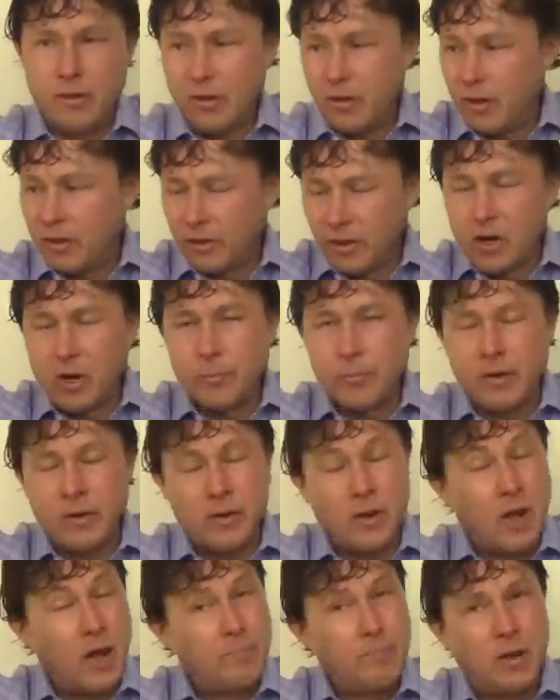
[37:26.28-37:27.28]
a little
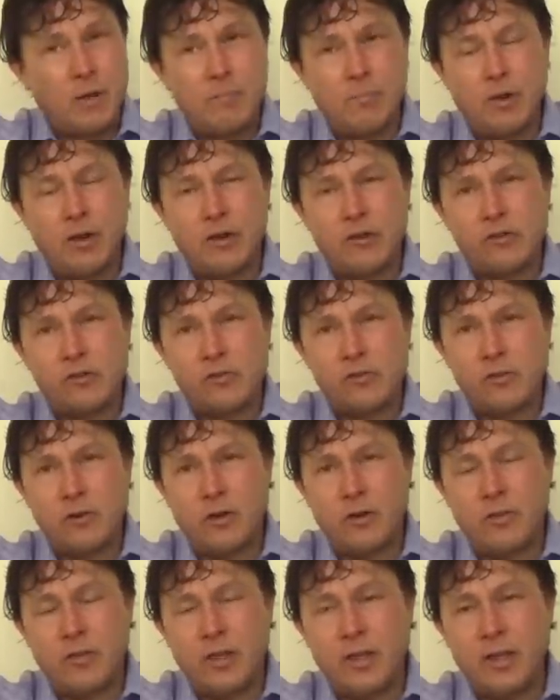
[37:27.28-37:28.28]
bit, not by much,
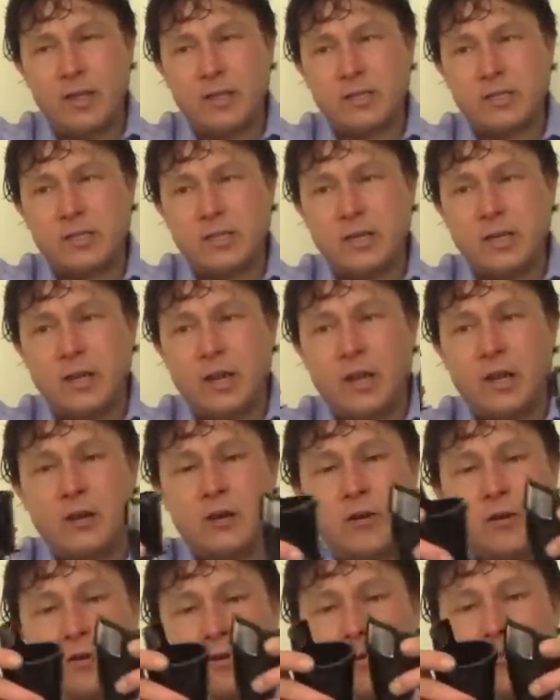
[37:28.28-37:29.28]
on the N C
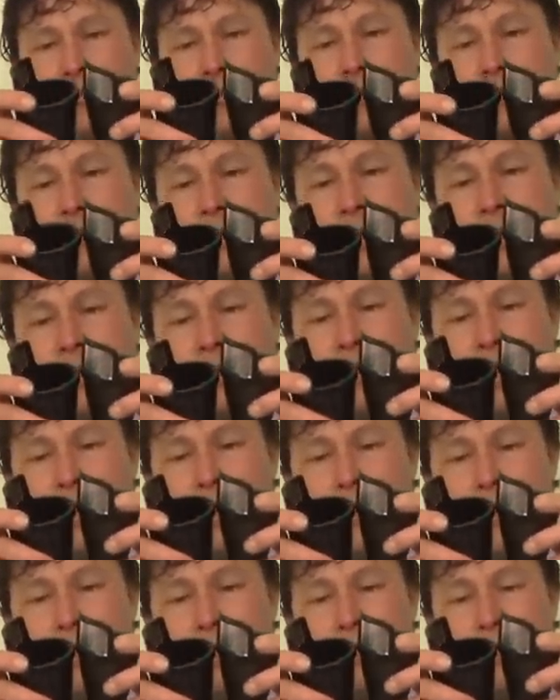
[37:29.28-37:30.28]
eight hundred, which may
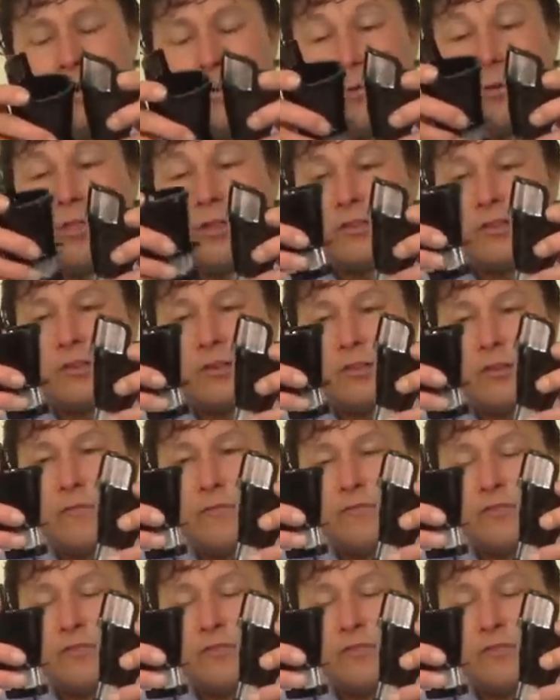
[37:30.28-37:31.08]
allow, uh, well, the, the